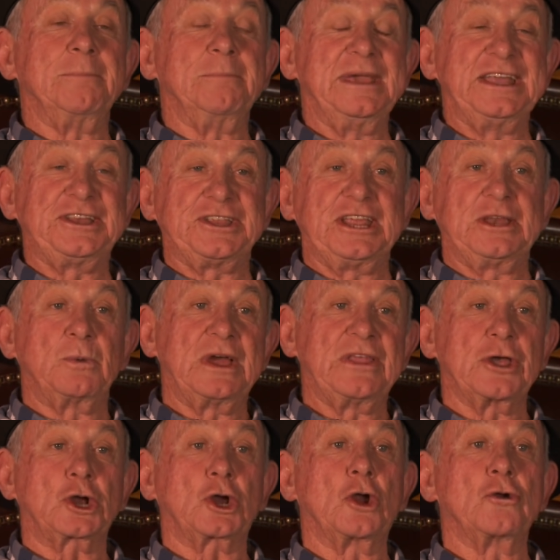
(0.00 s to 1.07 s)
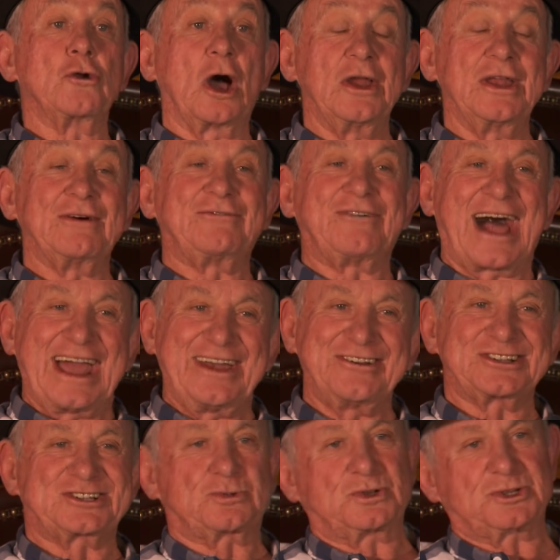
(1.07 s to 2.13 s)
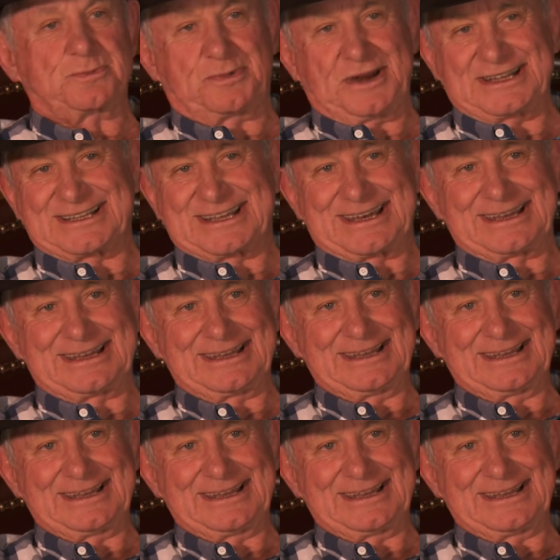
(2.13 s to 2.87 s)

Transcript: meeting where the coronavirus was present.